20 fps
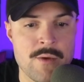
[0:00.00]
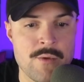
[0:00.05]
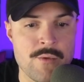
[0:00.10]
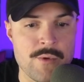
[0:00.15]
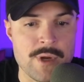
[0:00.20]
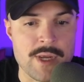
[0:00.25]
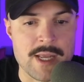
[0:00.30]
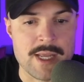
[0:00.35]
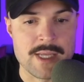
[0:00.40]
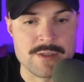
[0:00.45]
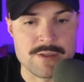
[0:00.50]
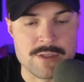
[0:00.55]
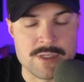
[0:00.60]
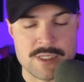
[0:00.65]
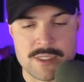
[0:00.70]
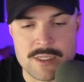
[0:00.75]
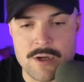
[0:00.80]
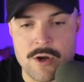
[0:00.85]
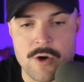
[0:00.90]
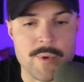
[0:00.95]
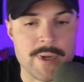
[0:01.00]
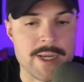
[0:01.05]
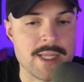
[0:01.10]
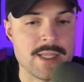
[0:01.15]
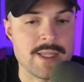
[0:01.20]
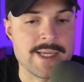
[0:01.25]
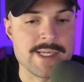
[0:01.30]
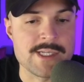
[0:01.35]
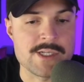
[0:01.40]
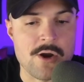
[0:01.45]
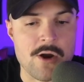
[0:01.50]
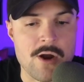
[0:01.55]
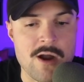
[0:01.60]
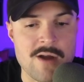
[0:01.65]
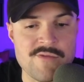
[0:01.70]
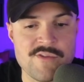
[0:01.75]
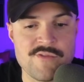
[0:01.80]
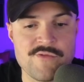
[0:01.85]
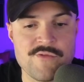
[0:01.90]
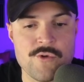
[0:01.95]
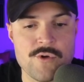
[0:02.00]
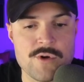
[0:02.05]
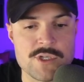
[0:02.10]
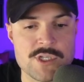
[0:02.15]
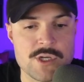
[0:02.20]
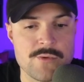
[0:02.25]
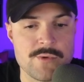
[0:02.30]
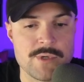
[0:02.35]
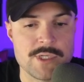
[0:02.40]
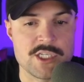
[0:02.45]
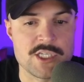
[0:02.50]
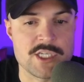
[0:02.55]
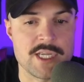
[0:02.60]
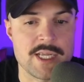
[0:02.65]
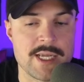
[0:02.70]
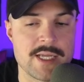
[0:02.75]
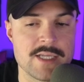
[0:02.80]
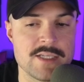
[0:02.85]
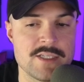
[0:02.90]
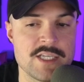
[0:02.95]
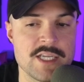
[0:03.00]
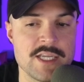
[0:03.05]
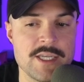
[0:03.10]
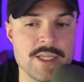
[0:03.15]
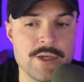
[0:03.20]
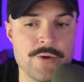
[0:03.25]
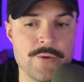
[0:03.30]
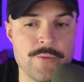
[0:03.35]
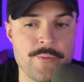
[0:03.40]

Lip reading: It's already linked our offer for us, so we just hit continue,